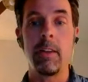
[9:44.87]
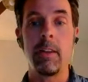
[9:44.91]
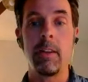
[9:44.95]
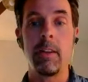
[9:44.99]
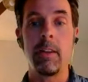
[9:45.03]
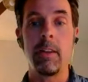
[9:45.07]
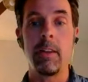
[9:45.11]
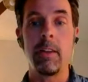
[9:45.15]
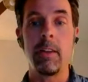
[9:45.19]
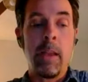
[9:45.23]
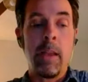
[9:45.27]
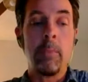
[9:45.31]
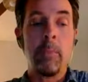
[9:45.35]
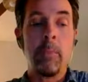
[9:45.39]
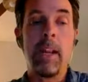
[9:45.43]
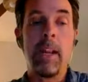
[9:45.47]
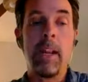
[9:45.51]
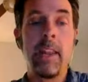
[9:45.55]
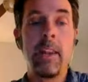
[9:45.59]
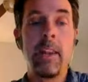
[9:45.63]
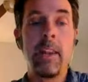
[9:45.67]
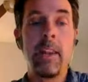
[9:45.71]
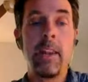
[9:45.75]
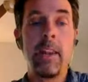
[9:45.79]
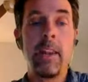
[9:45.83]
Yeah, but
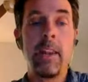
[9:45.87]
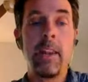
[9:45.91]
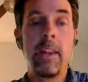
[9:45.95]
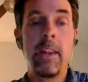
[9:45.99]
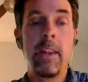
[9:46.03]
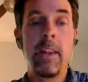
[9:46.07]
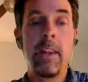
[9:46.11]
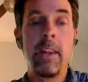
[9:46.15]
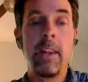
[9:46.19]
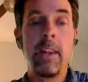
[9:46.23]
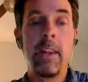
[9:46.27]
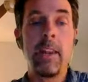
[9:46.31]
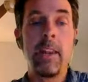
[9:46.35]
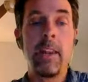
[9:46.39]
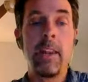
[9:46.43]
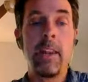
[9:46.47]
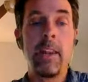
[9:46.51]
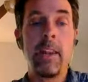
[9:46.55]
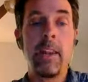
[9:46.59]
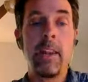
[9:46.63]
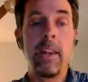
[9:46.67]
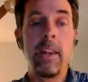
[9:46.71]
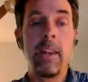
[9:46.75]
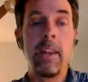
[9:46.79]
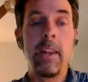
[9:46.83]
I do,
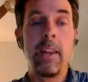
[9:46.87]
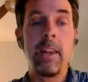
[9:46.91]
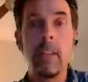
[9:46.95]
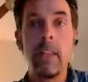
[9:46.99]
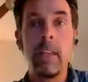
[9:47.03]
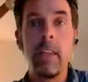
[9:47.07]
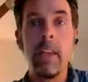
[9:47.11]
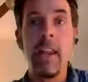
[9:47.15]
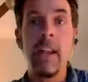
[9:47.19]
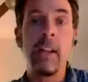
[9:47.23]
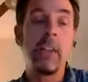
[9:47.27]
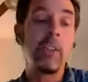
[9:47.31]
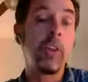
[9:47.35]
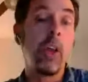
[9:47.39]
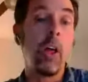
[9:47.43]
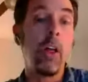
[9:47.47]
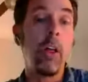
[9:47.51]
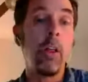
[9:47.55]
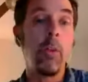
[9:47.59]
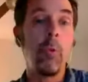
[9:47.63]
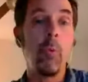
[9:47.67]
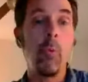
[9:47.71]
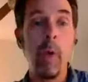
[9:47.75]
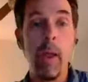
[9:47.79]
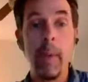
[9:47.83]
and it's
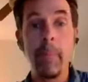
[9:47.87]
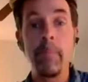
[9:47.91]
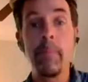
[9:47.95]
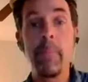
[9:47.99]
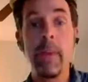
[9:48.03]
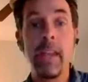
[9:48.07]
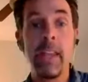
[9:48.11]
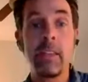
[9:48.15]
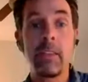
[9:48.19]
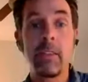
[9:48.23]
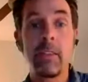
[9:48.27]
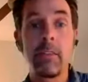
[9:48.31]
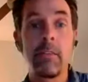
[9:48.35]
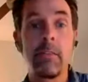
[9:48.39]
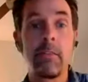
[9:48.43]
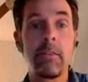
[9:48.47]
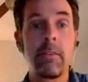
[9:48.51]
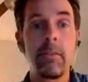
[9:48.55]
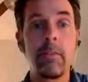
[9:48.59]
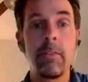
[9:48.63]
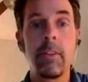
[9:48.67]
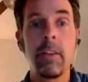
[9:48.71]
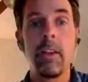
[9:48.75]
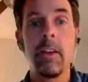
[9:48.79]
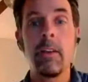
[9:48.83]
all web-based.
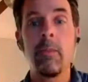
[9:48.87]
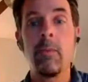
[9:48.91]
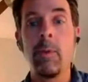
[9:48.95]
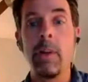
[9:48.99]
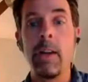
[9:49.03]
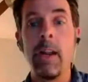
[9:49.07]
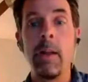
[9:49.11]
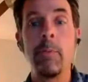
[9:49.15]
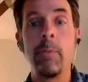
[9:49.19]
What I'm